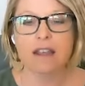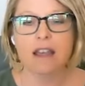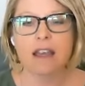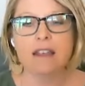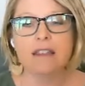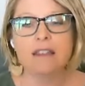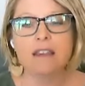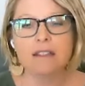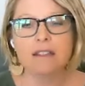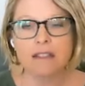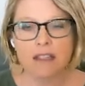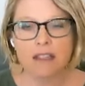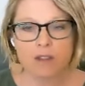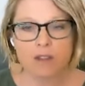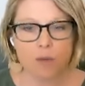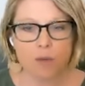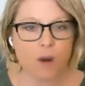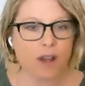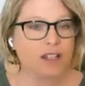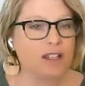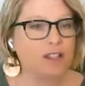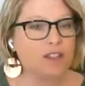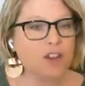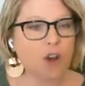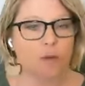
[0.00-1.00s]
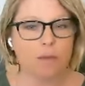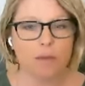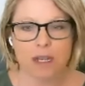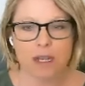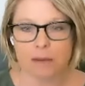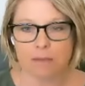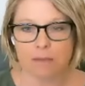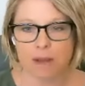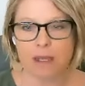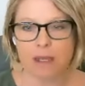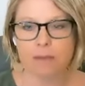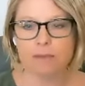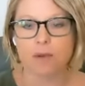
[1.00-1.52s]
And this is why so
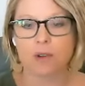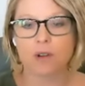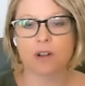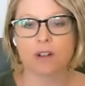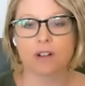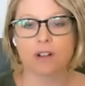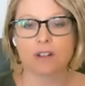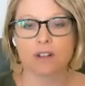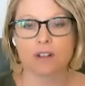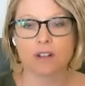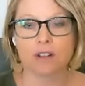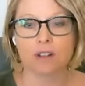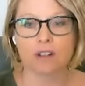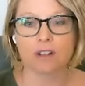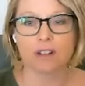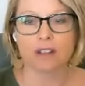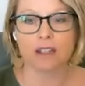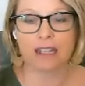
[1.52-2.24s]
many people